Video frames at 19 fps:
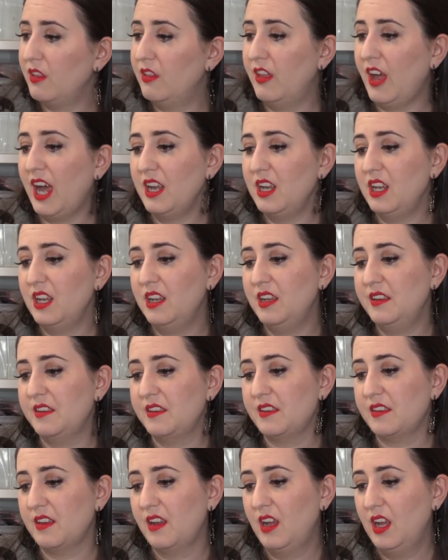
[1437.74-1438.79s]
that
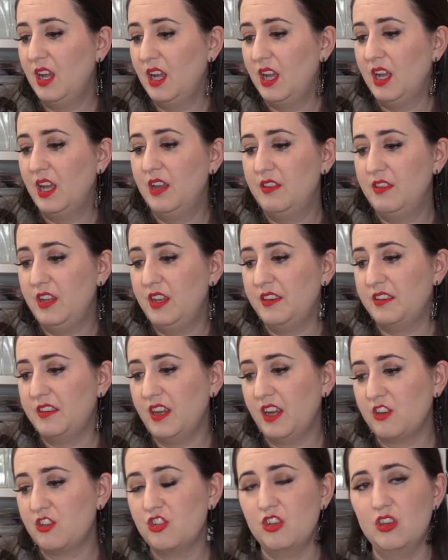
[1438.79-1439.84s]
is the
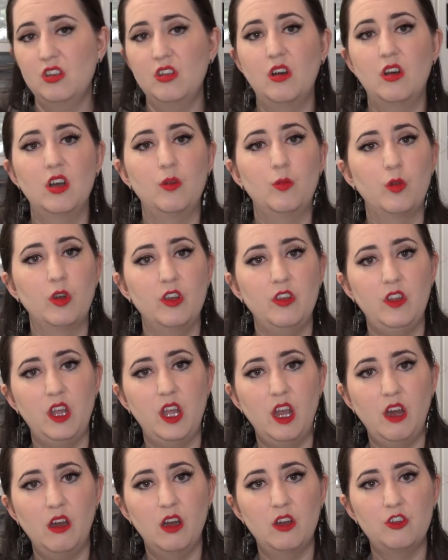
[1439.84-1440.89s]
section on a worthy
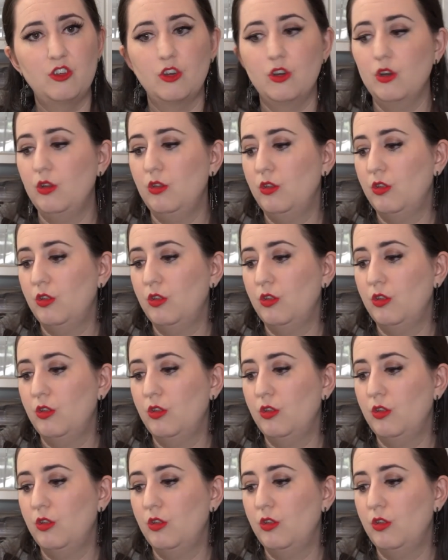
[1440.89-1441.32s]
character,